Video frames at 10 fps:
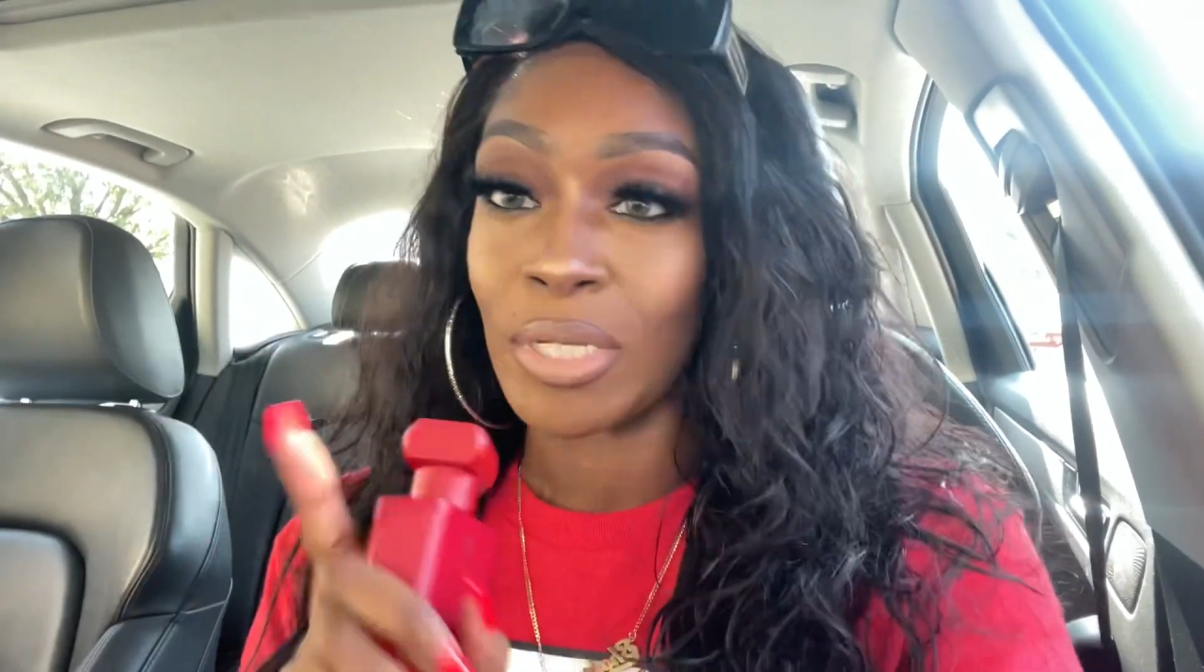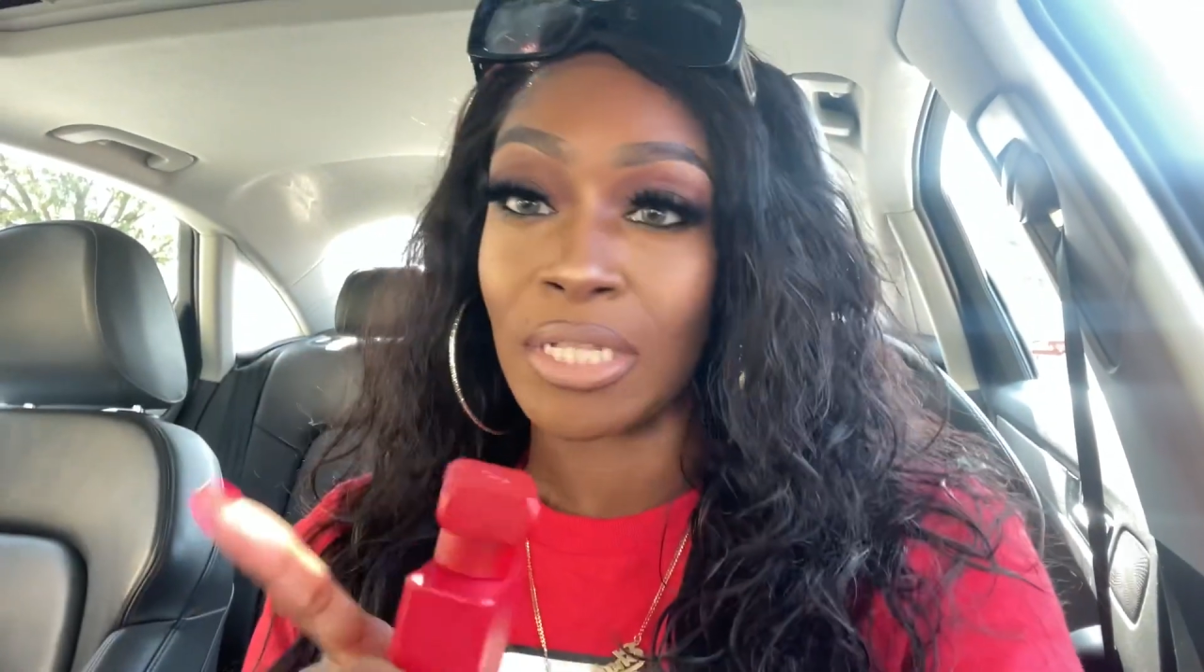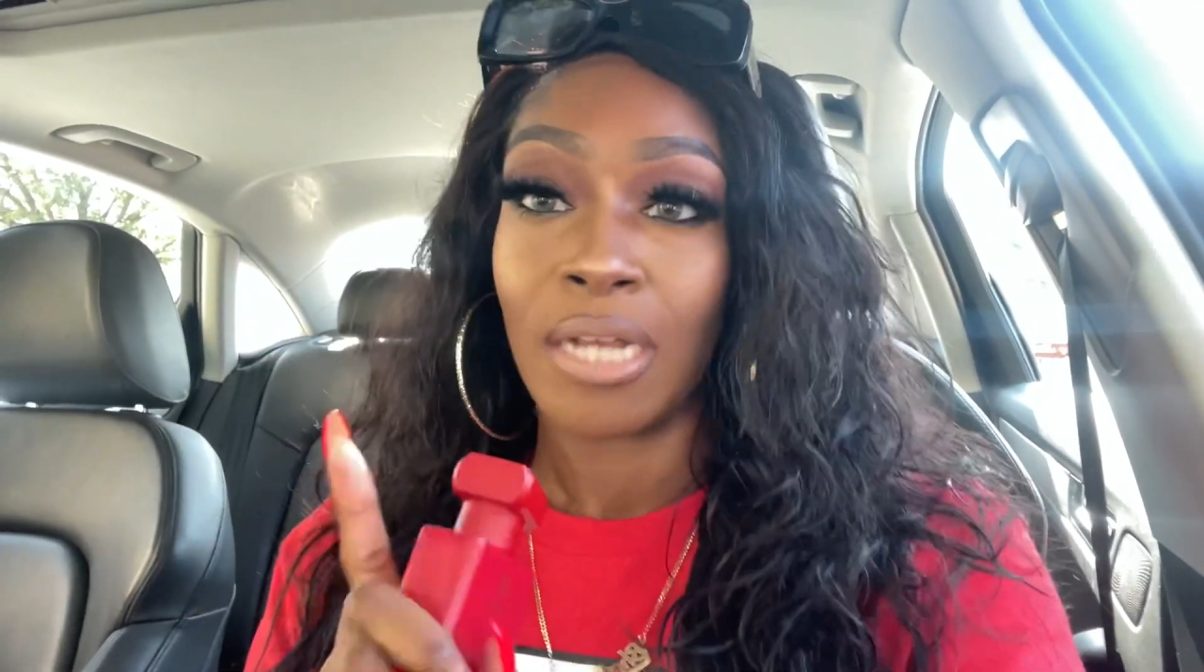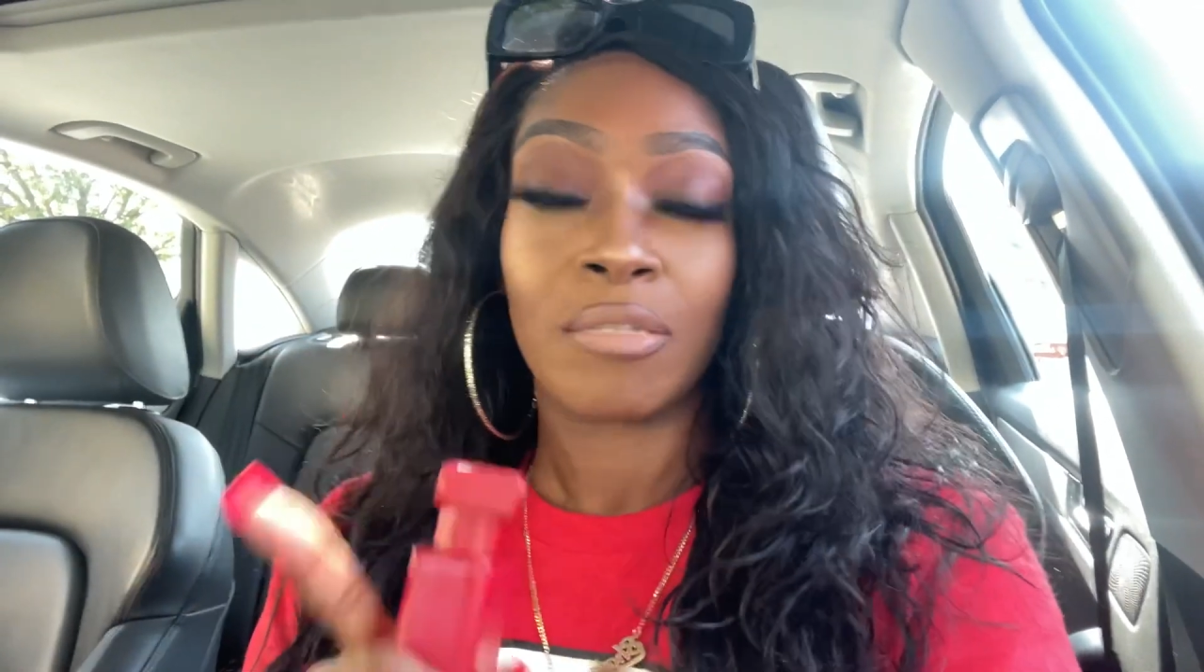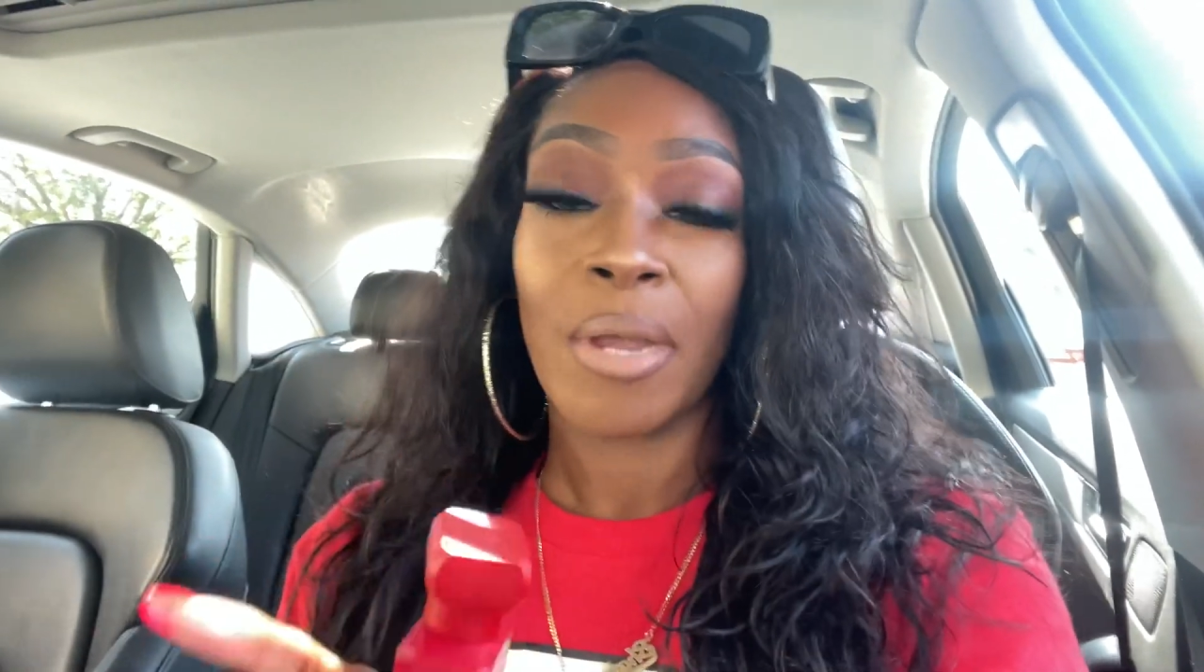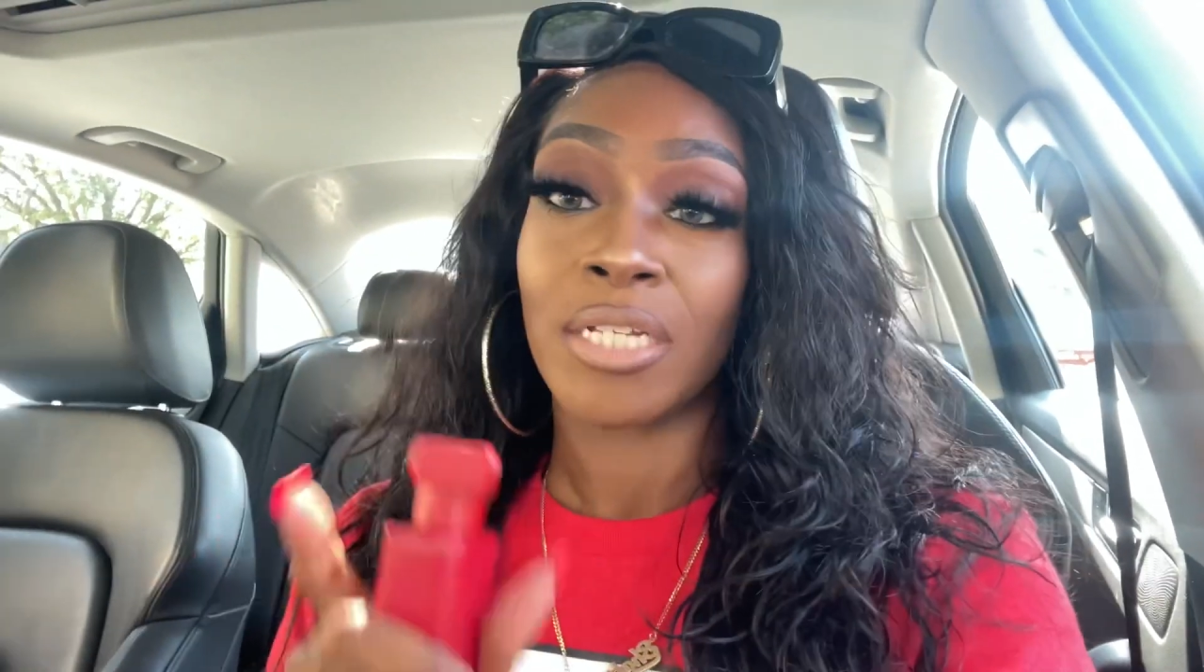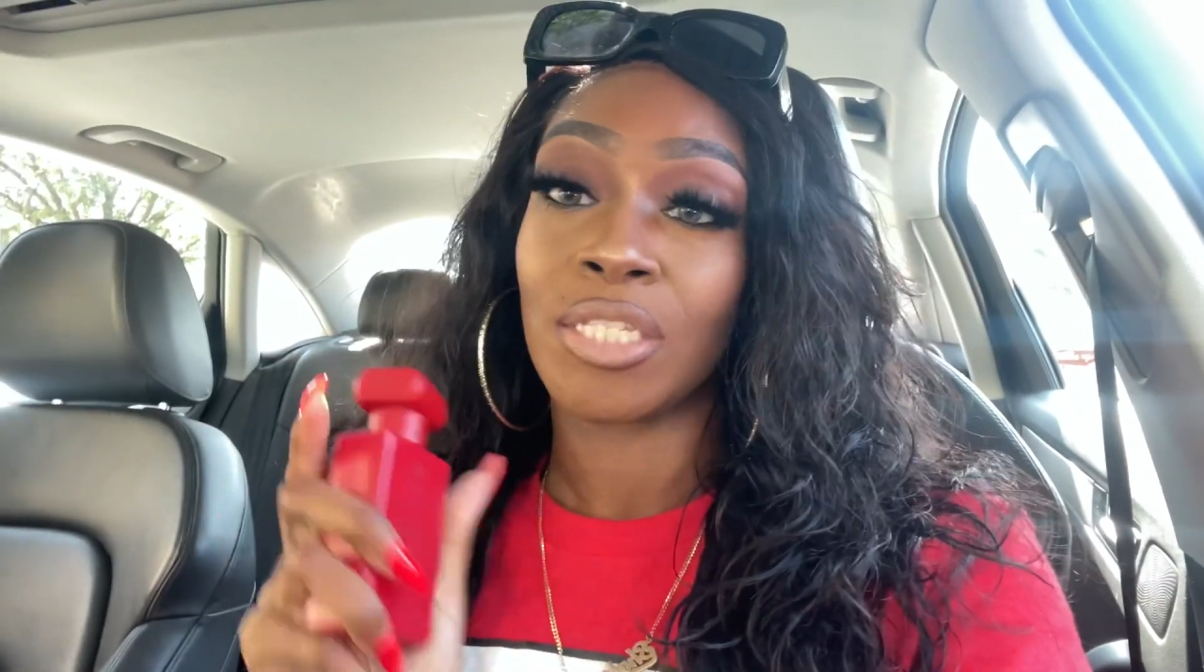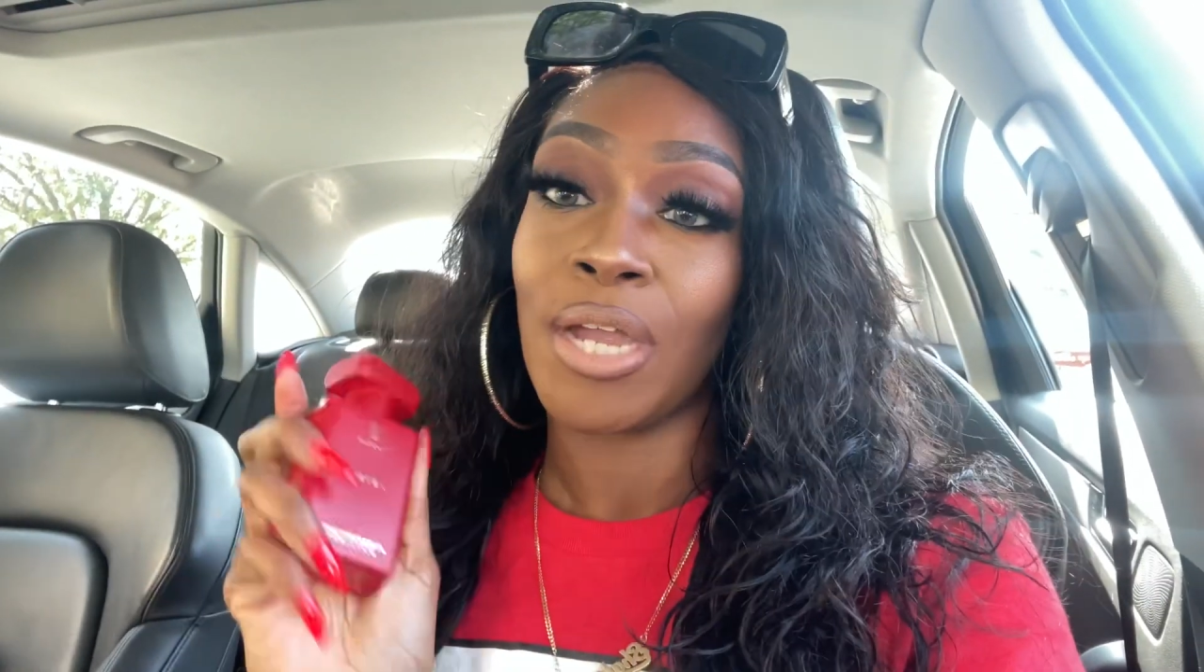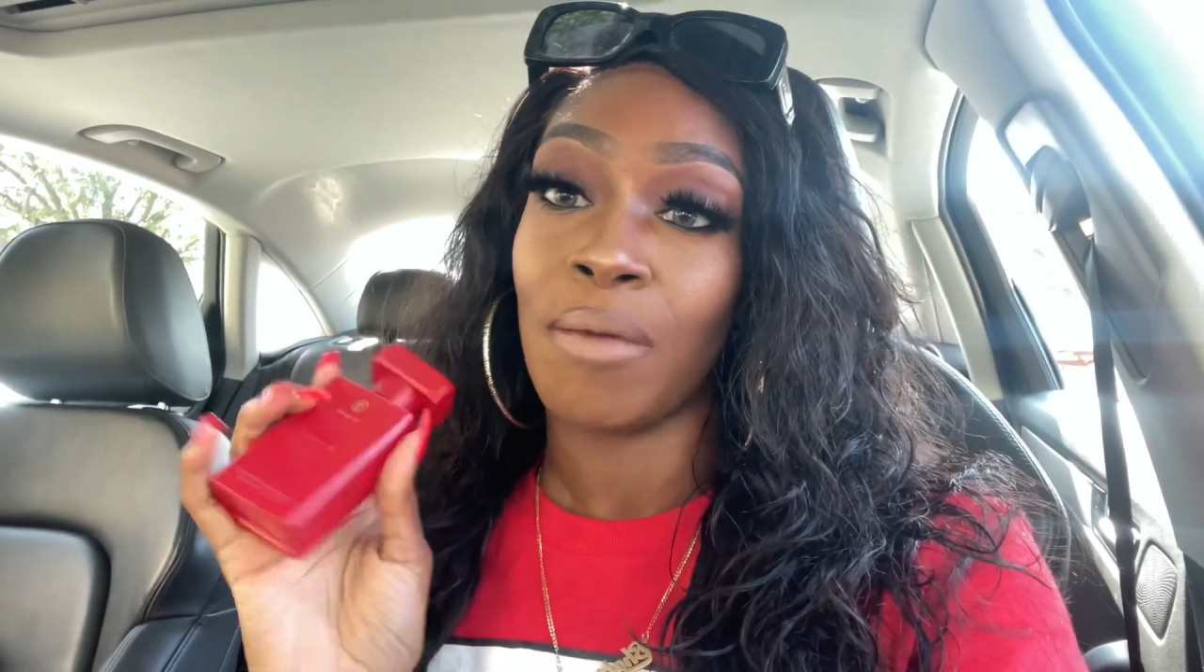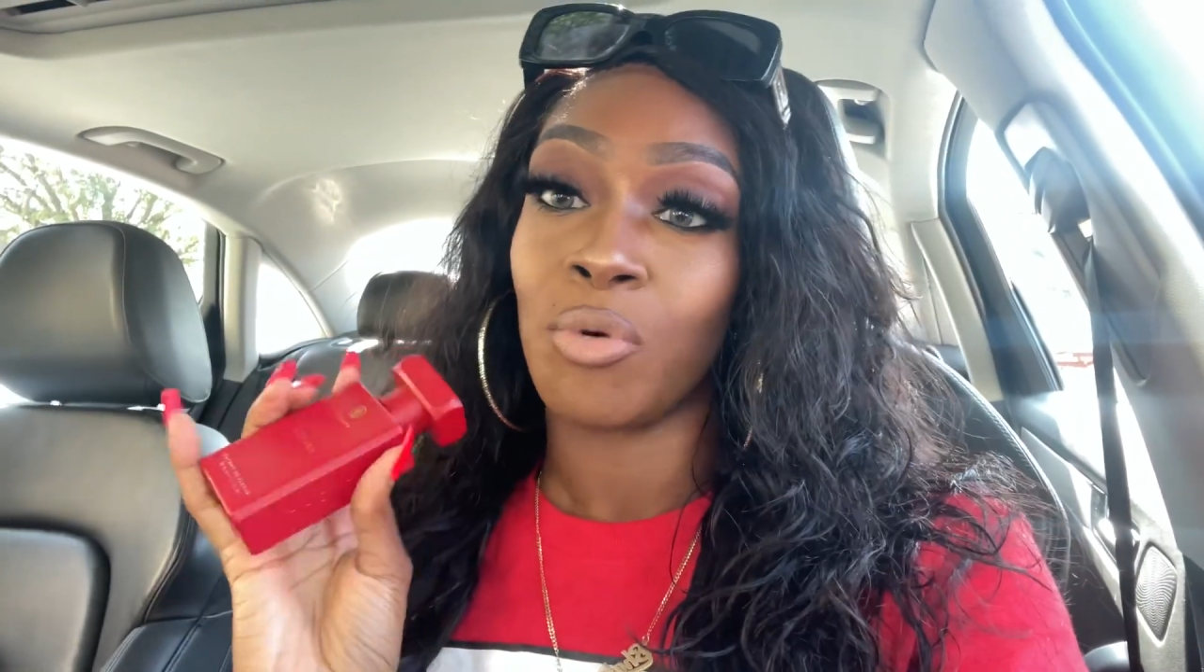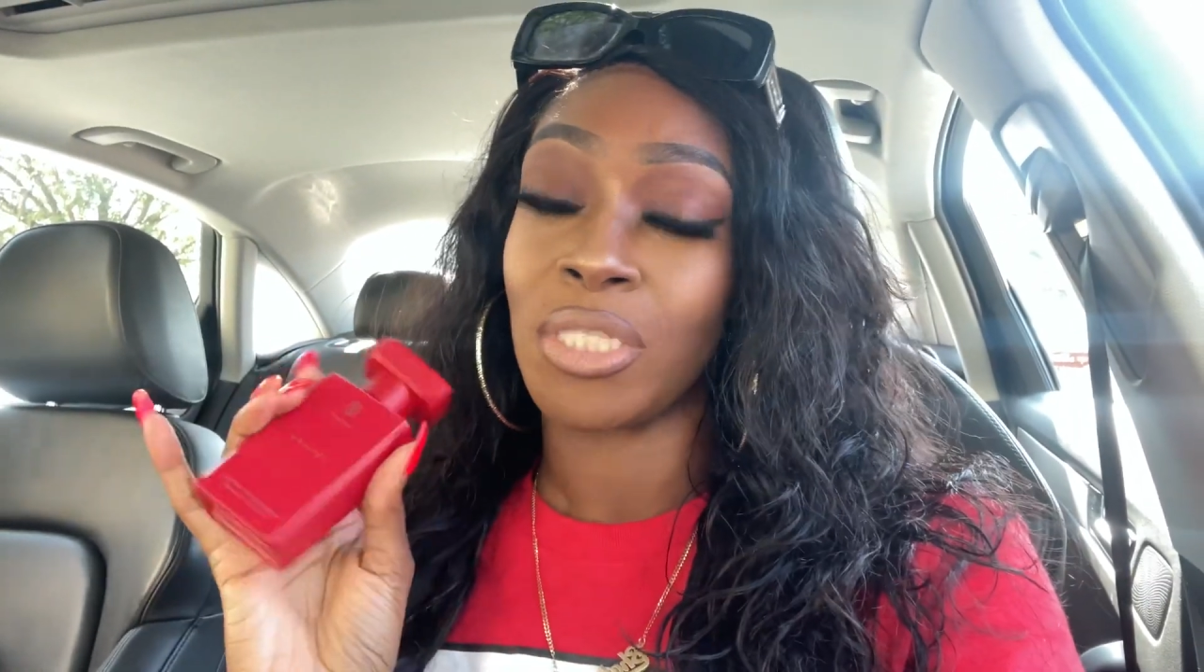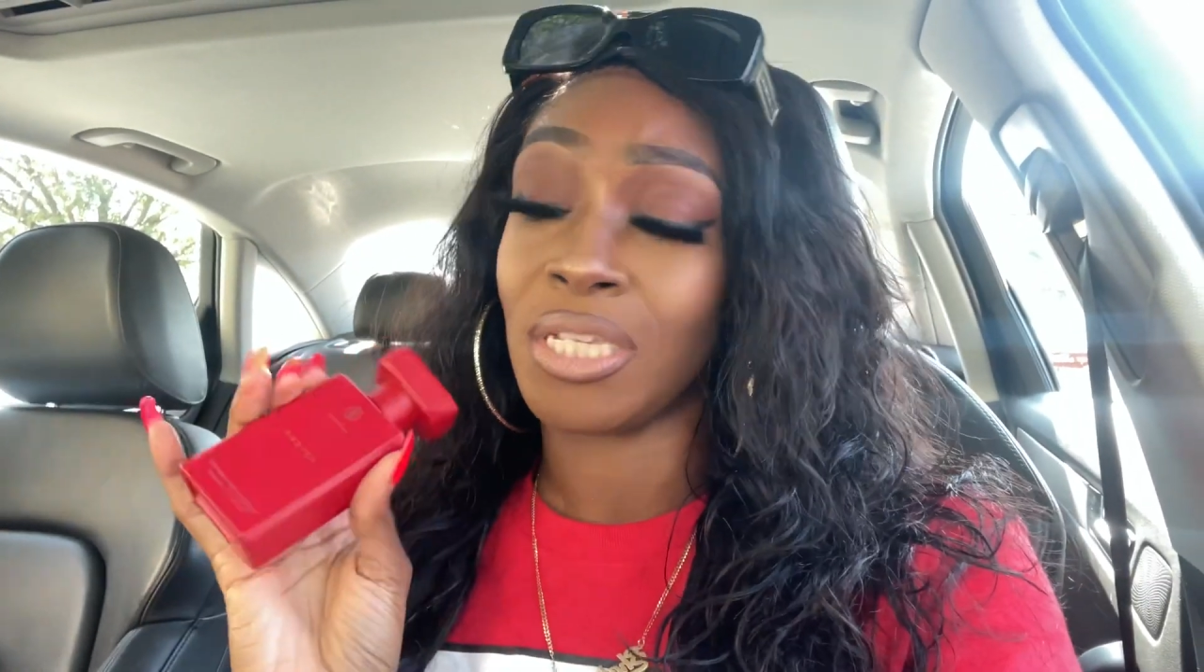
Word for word: was not sponsored I bought